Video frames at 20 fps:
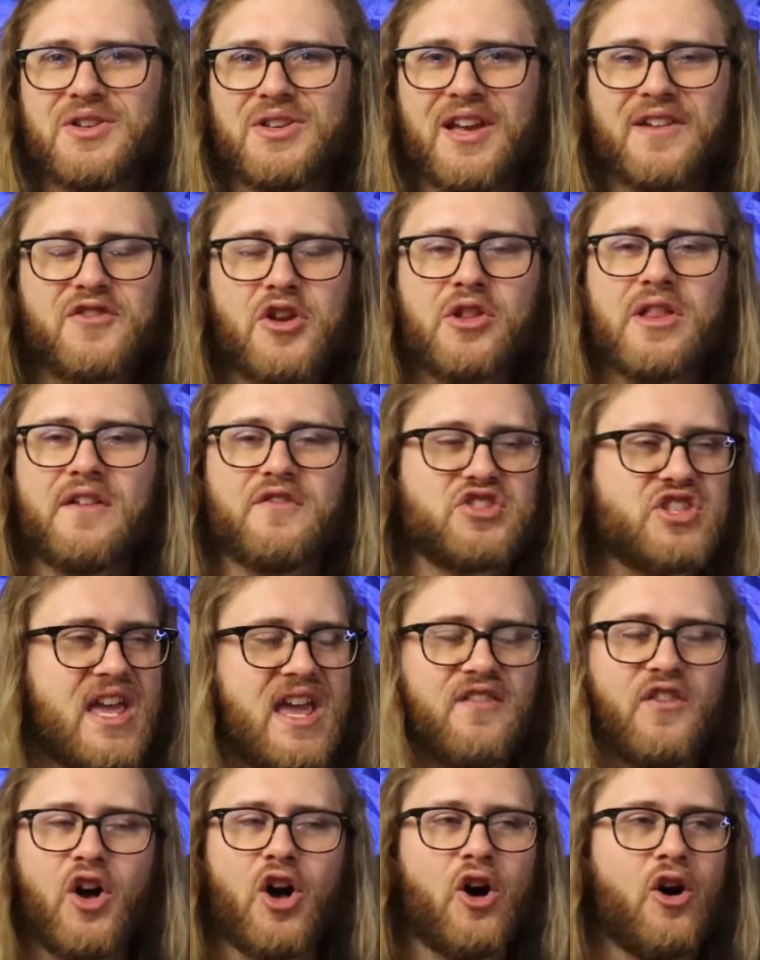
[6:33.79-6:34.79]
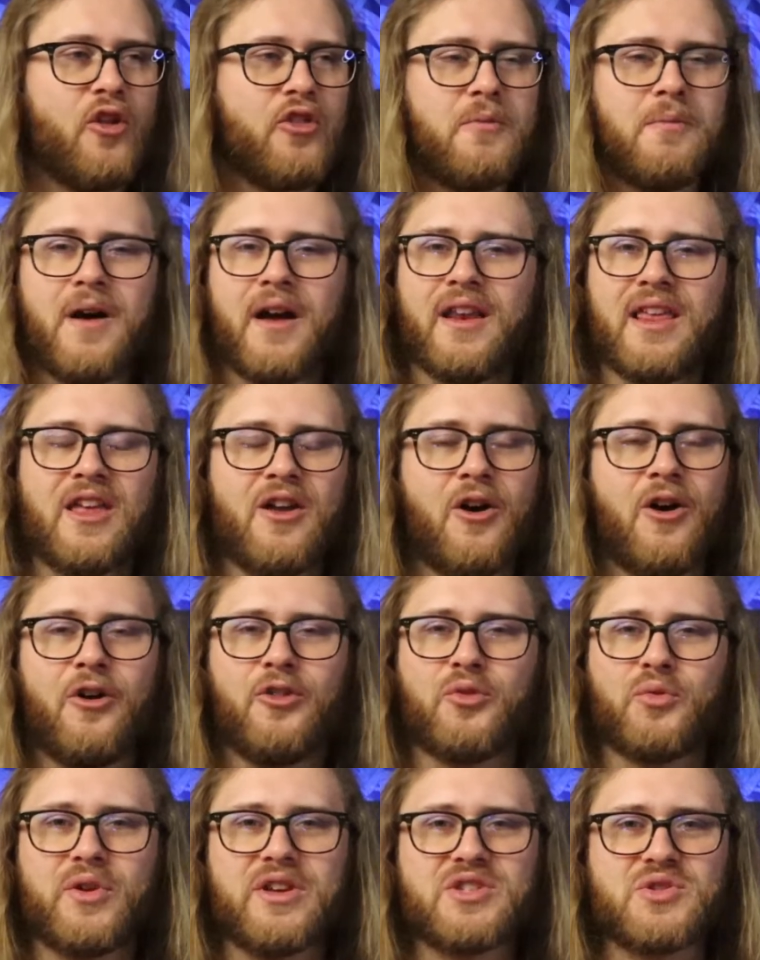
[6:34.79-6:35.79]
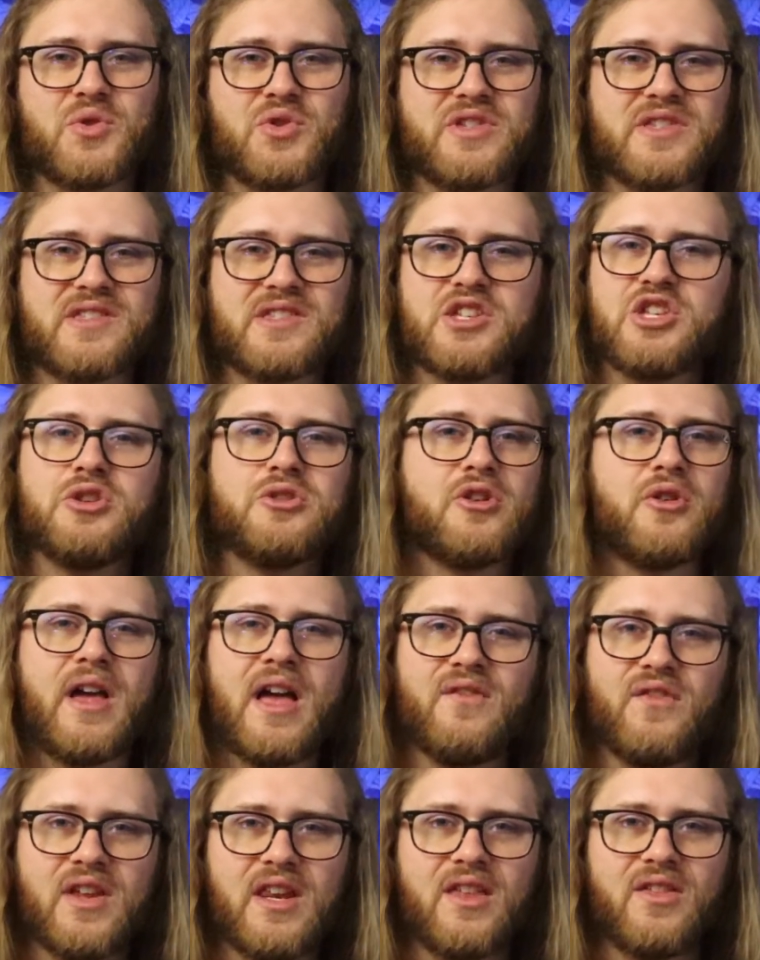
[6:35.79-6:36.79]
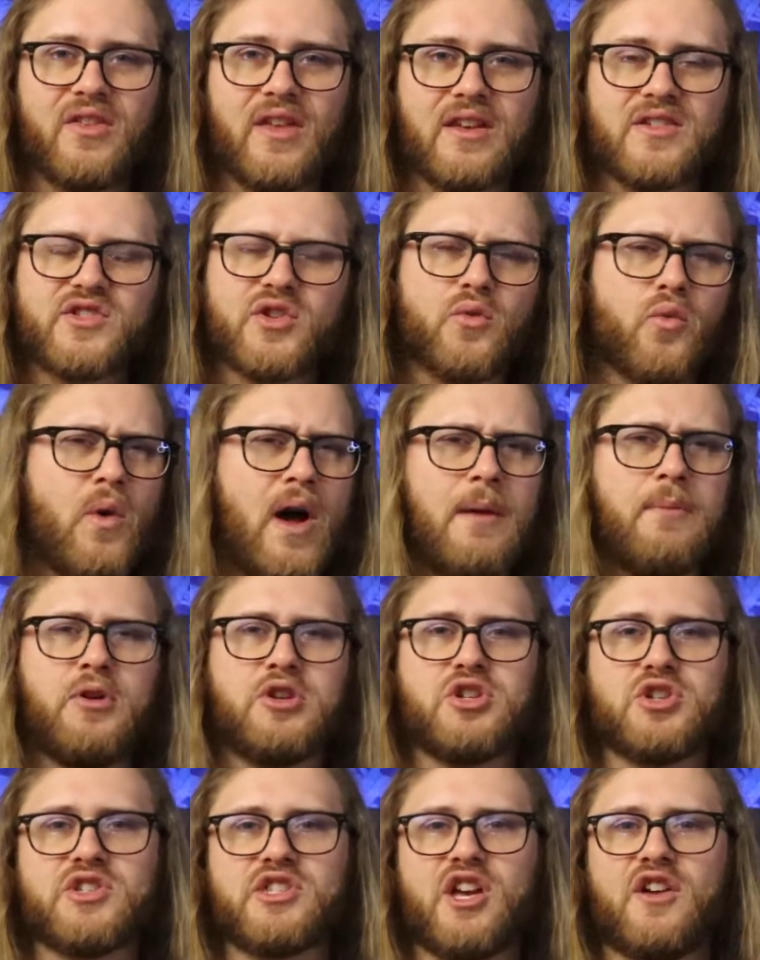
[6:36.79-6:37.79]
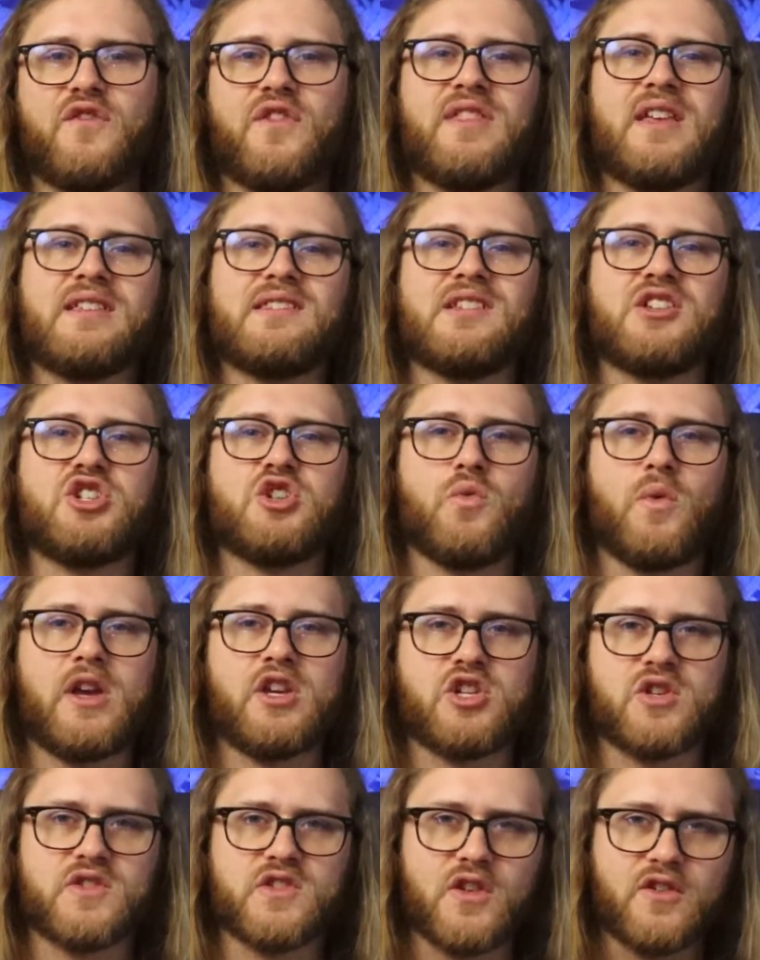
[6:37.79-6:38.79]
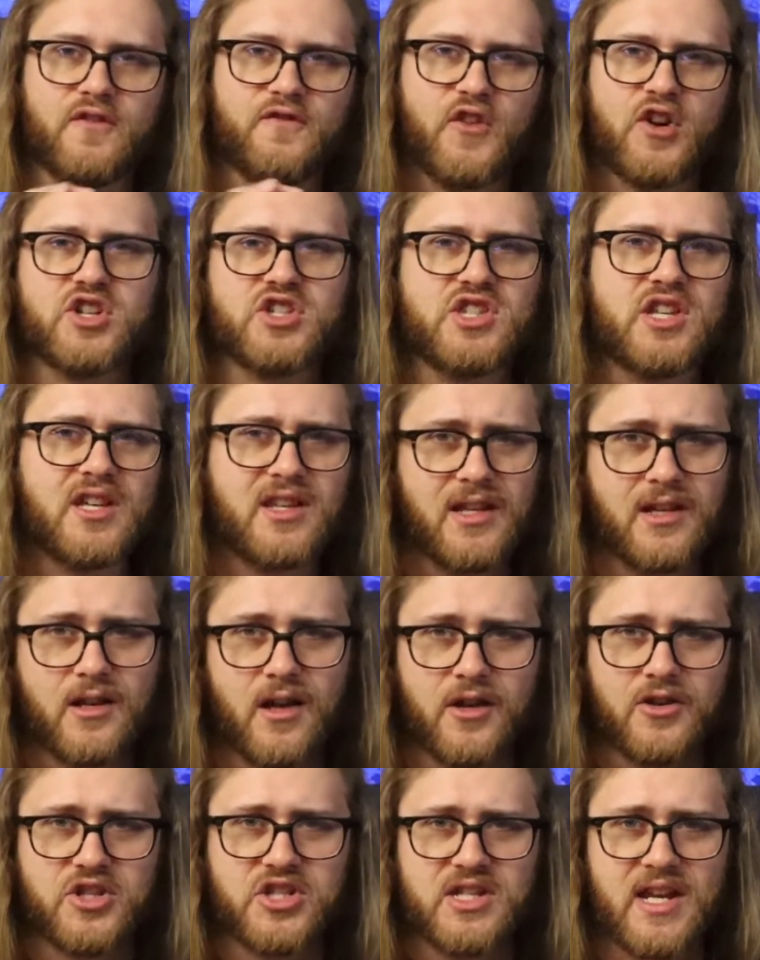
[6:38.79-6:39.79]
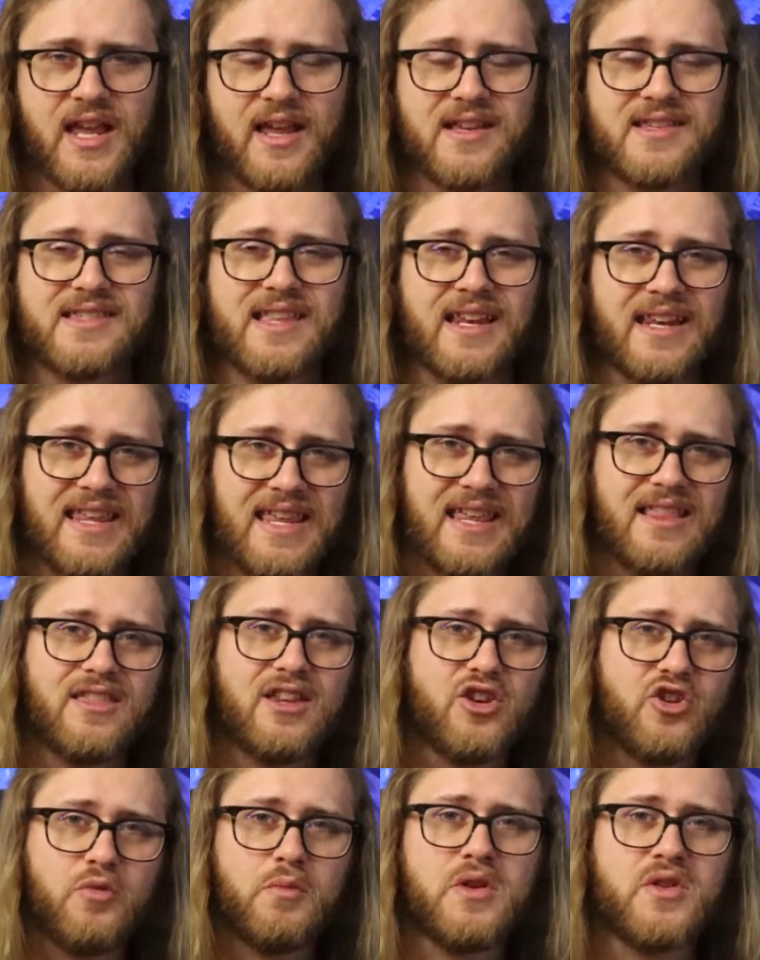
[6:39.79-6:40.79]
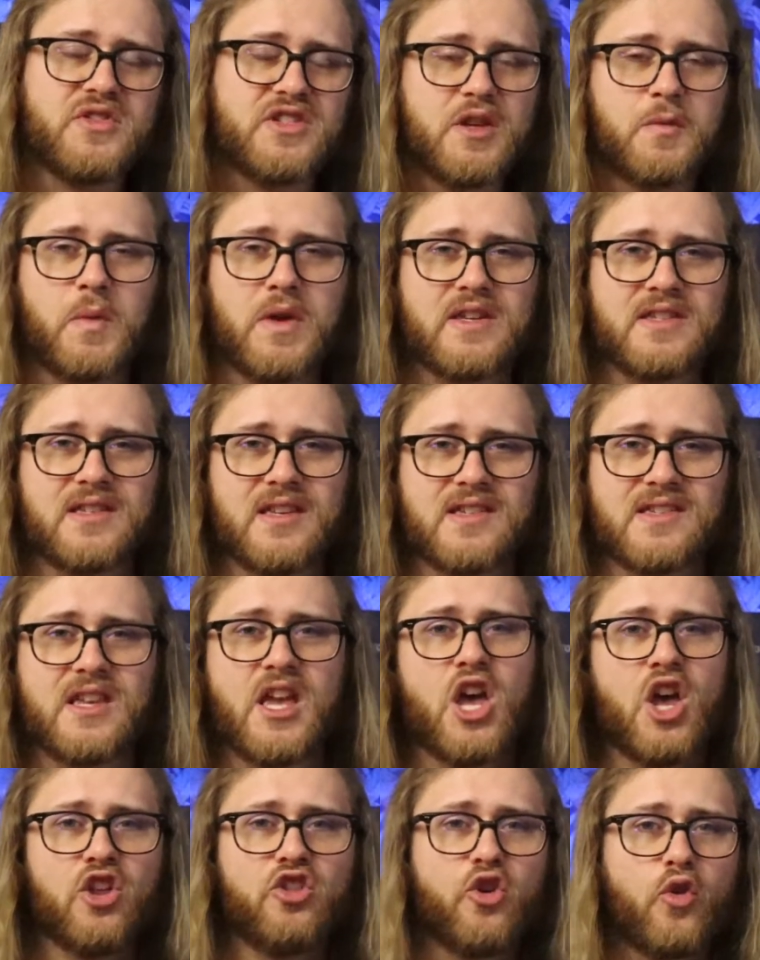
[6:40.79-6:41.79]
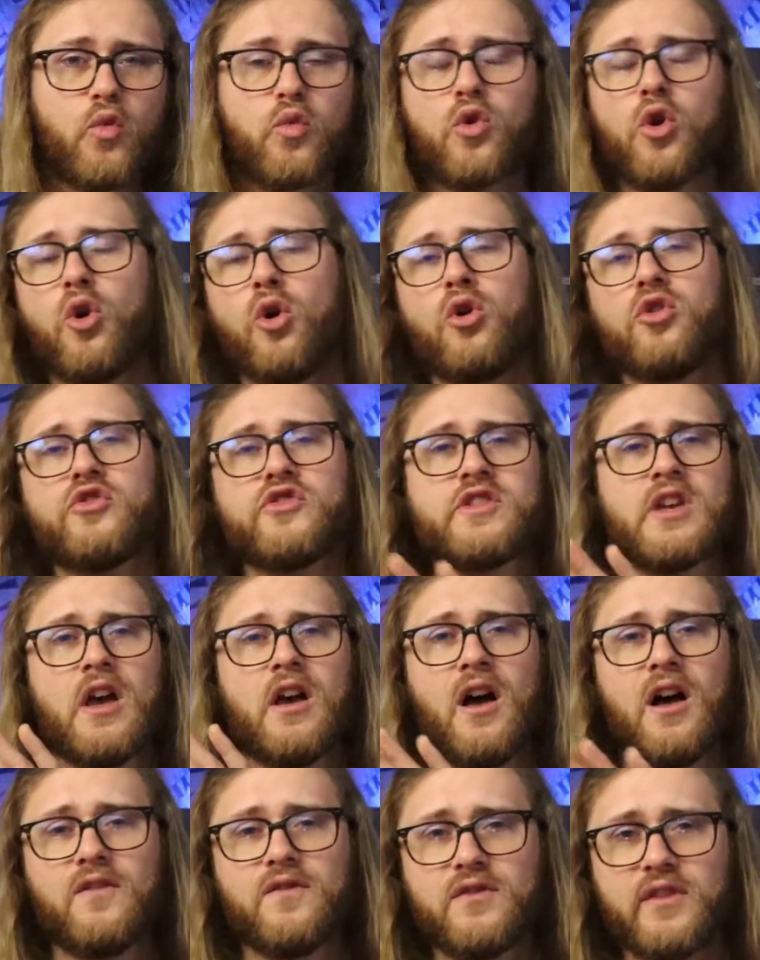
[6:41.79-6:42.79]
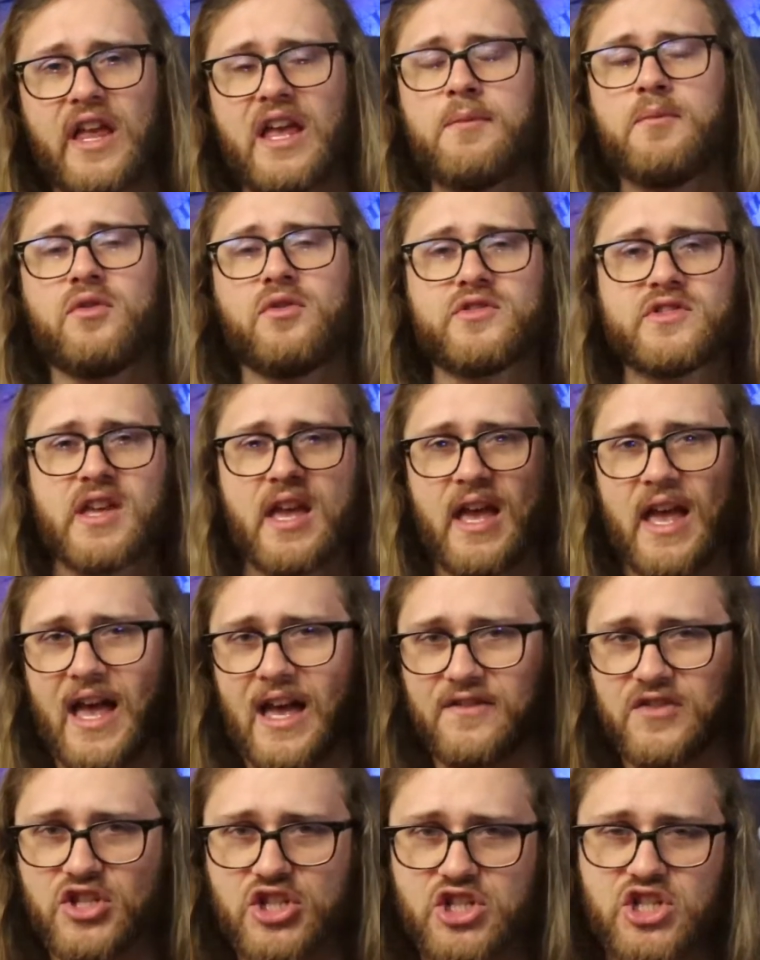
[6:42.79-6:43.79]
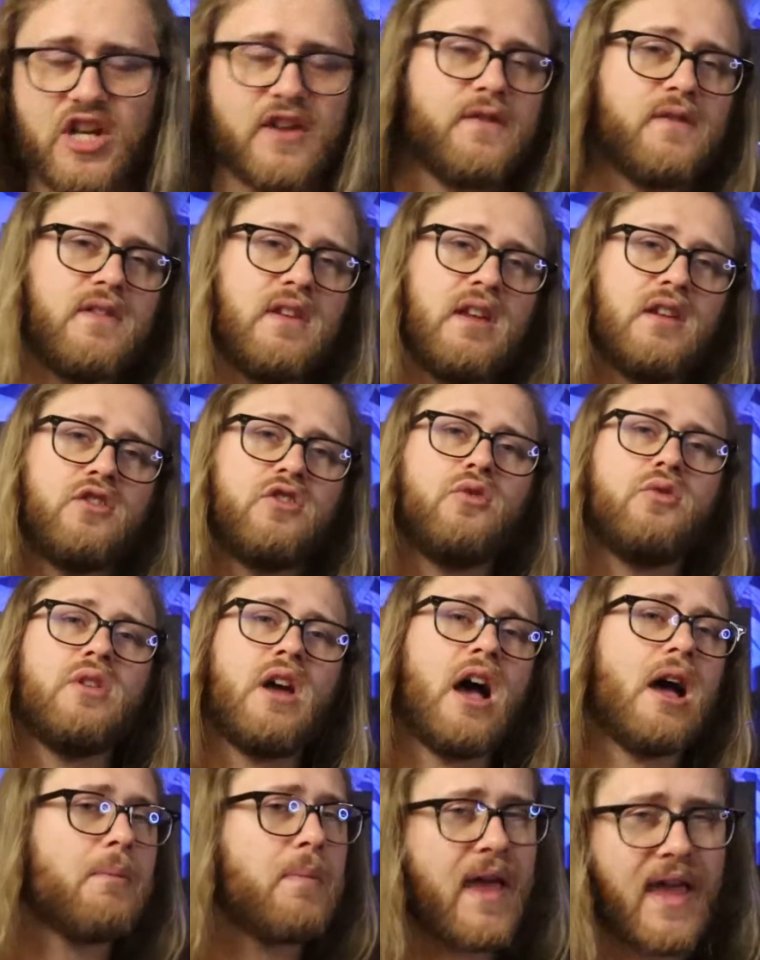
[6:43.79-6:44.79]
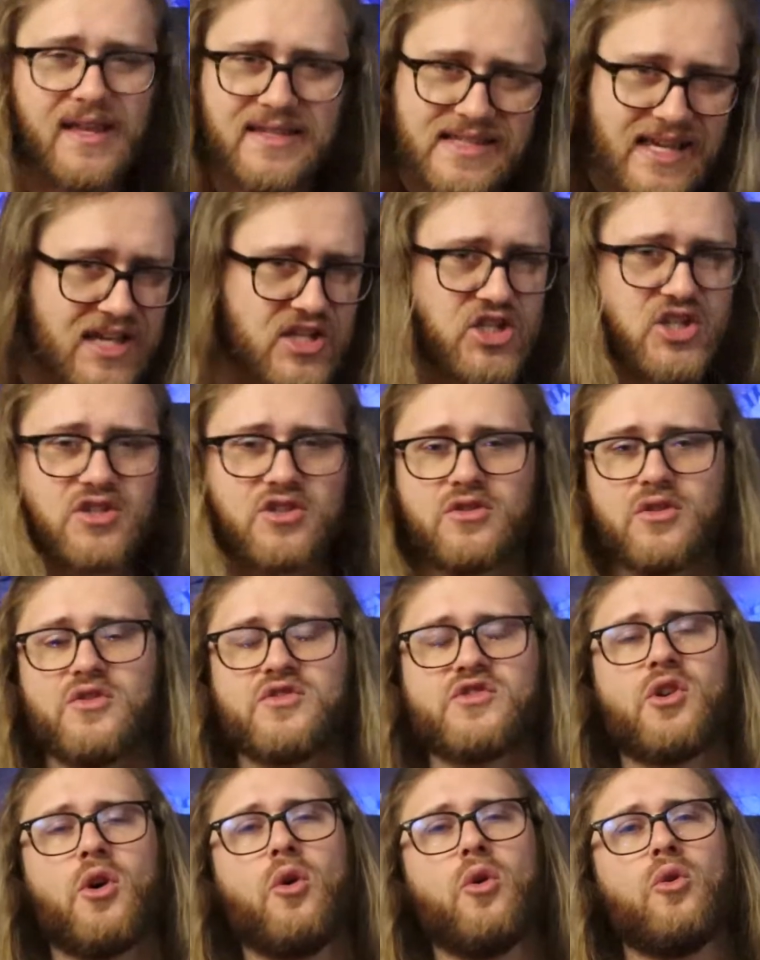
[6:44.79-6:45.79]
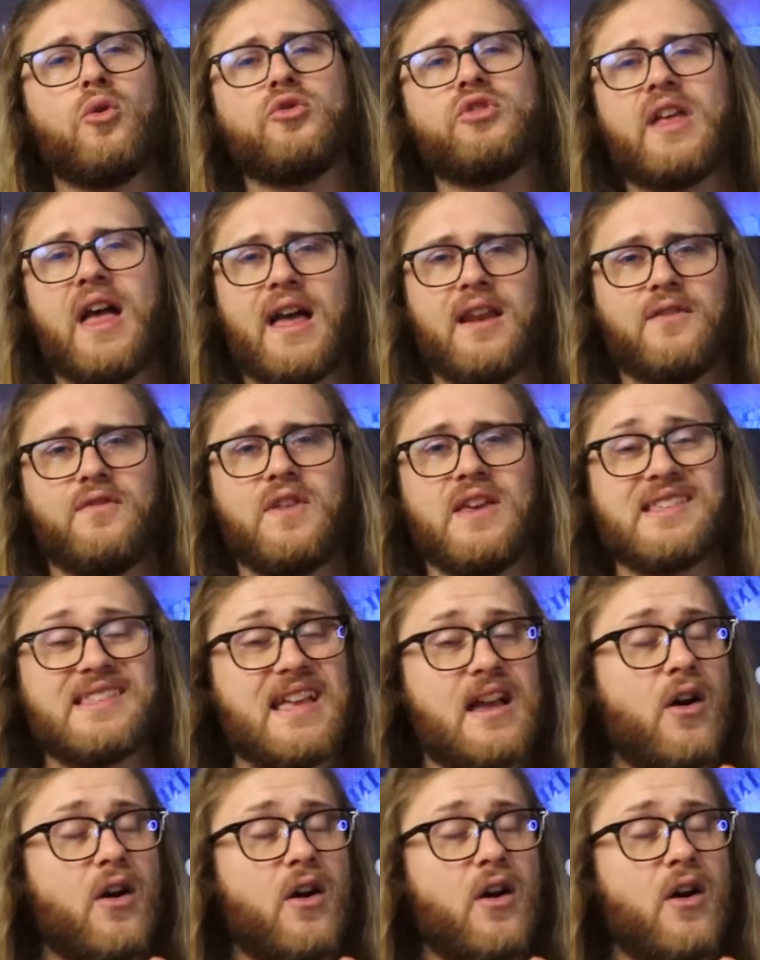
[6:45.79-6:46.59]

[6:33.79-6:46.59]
You have no leverage. They have all the money, all the resources, and you don't have anything. So why put yourself in that situation? So the first thing you need to understand is that in the new music business, the roles of labels have shifted. Do not pay attention to those old kind of things.